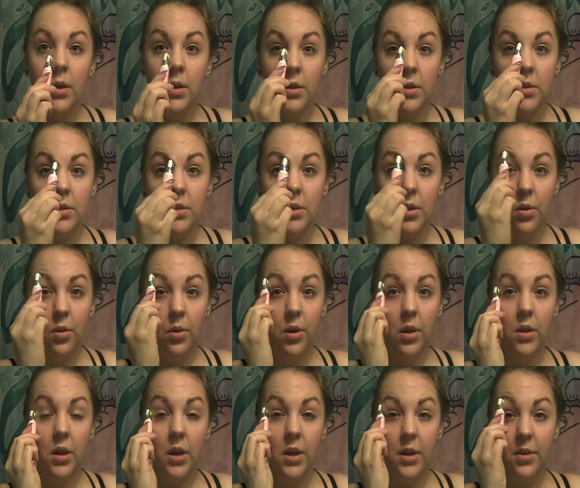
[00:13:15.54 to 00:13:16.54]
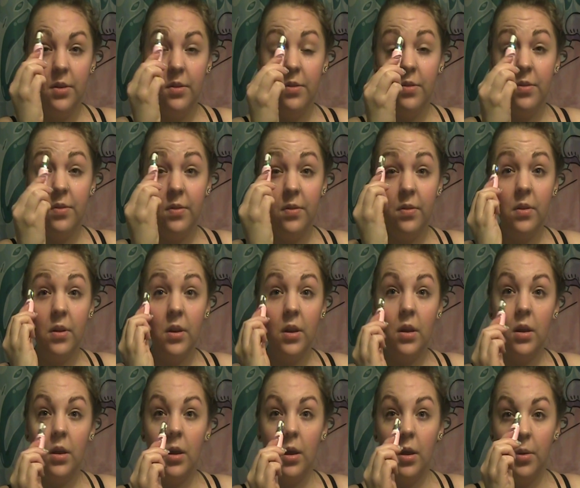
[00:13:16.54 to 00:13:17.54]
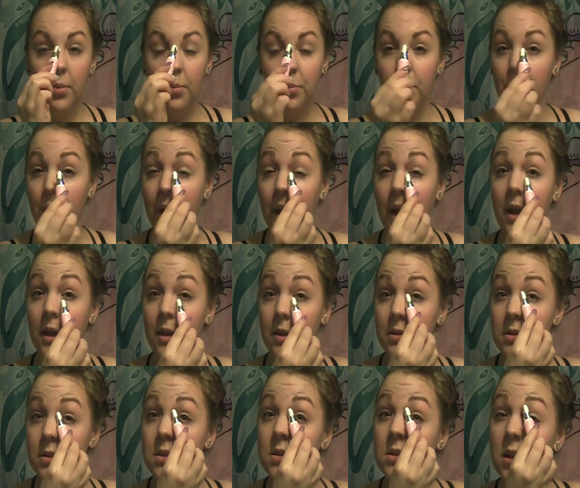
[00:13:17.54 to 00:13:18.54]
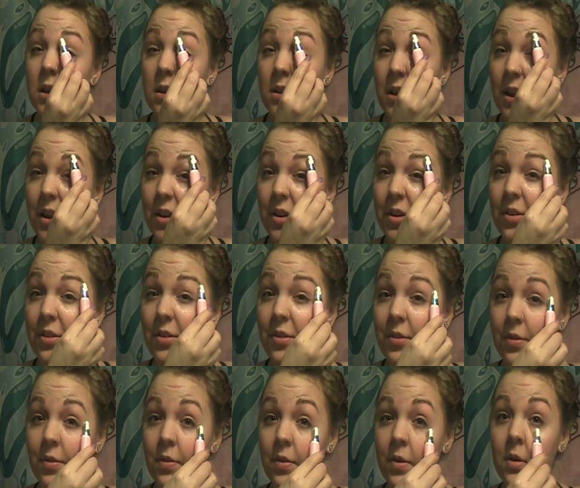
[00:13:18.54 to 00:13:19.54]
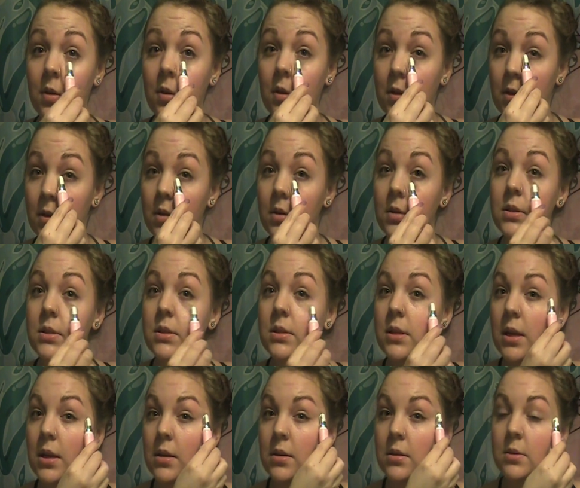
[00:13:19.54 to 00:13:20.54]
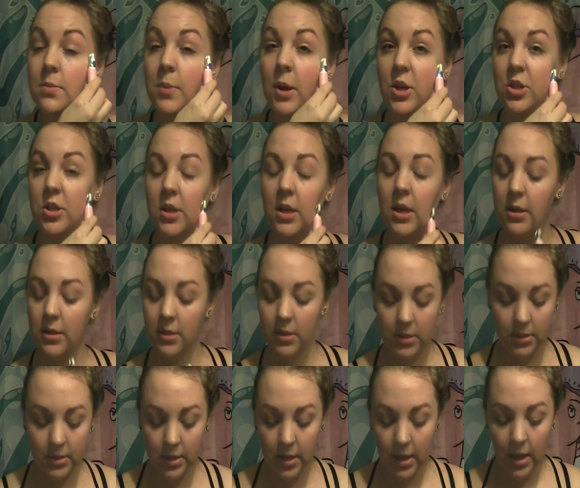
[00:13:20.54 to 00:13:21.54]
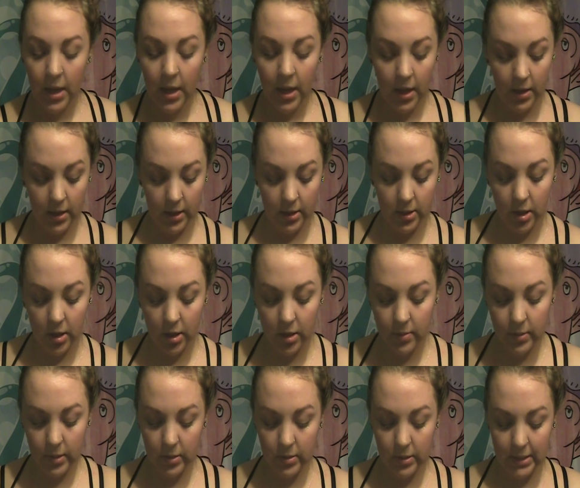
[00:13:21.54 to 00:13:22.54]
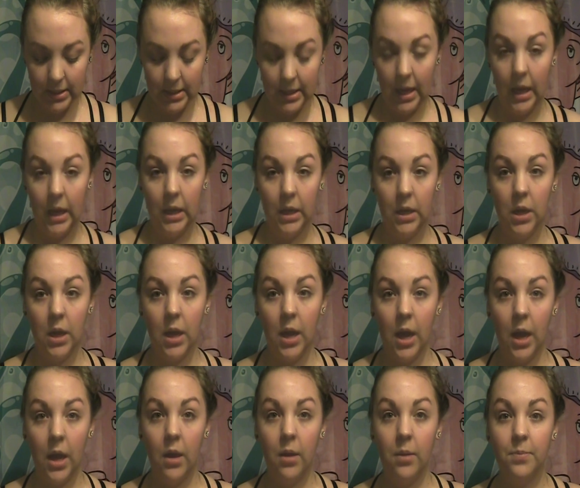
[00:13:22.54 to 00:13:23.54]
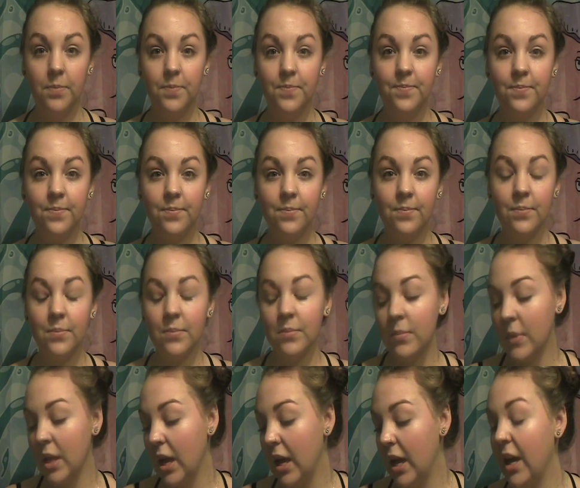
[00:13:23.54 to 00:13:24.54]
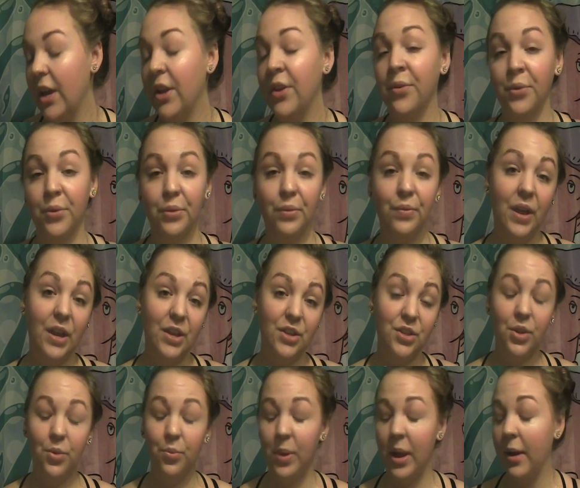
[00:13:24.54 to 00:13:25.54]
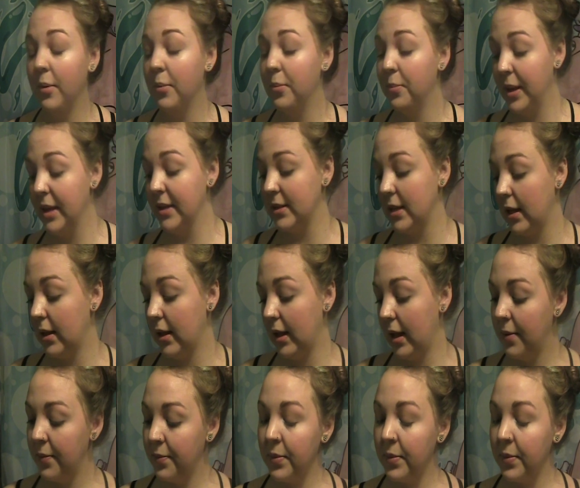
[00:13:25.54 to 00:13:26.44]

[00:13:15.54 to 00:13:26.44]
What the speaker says: So a lot of brands, a lot of skin specialists, they talk about skin in an old-fashioned way, basically.